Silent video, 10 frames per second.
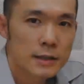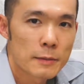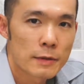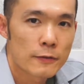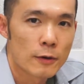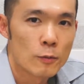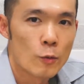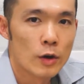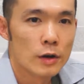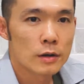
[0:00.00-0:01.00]
came back
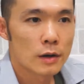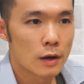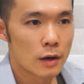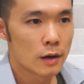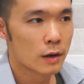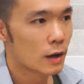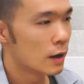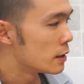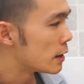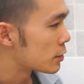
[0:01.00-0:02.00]
from work
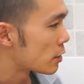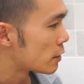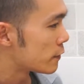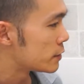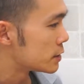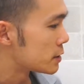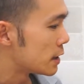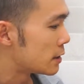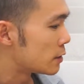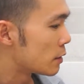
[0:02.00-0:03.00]
and I thought of just
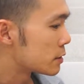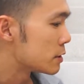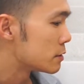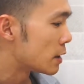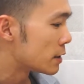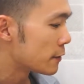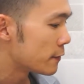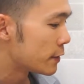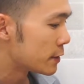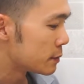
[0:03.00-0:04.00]
let the water running
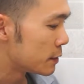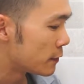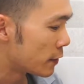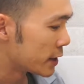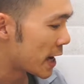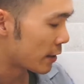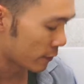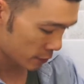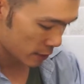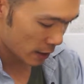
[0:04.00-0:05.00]
first before the end
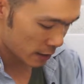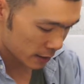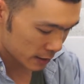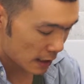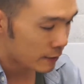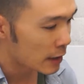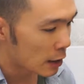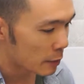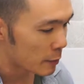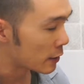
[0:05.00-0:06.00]
of today. It's 11
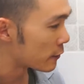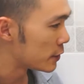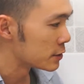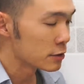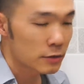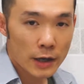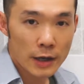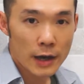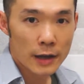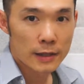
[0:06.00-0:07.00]
now, maybe I can finish it
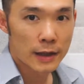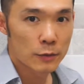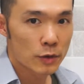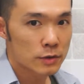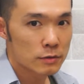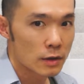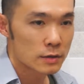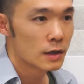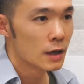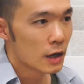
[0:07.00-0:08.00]
today and let the water
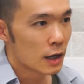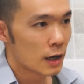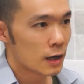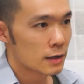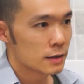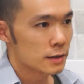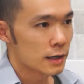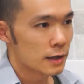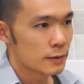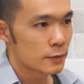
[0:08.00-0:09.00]
run and
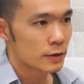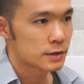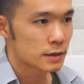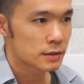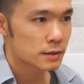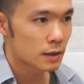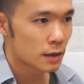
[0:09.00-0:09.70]
get the process